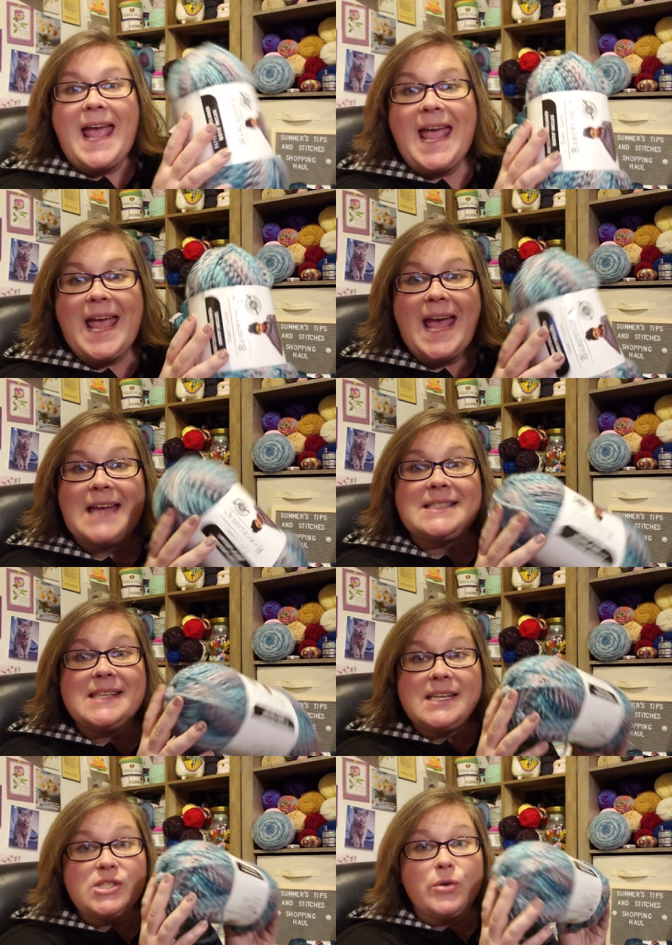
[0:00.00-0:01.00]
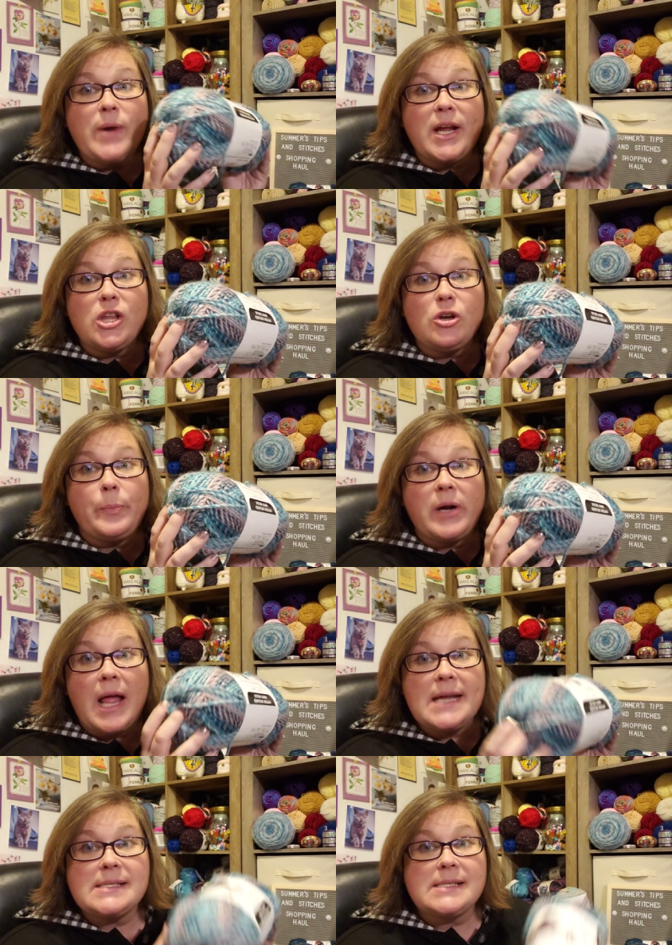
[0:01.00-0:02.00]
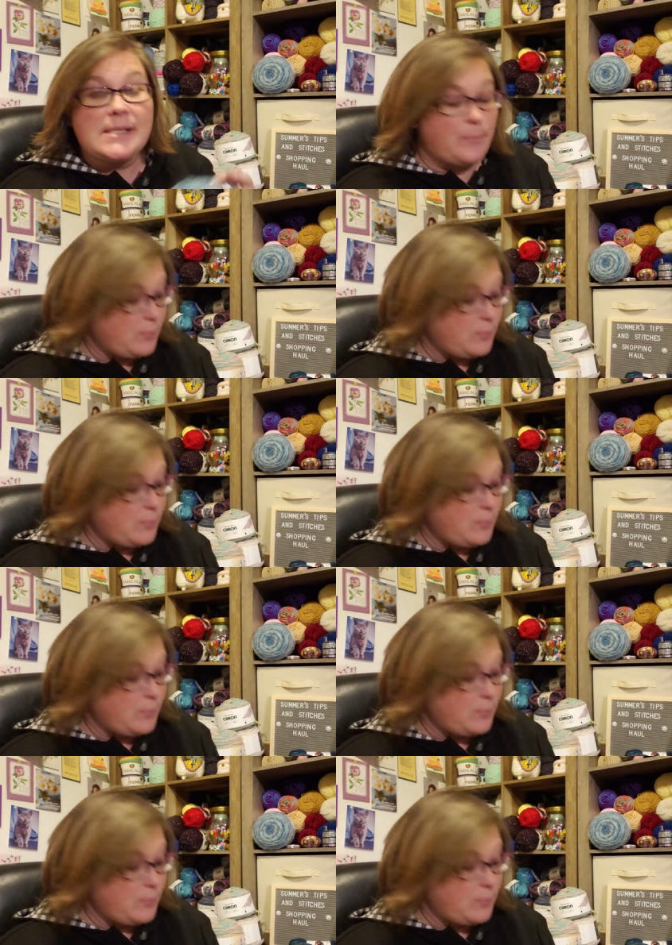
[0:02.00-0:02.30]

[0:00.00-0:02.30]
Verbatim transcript: And these are regular price,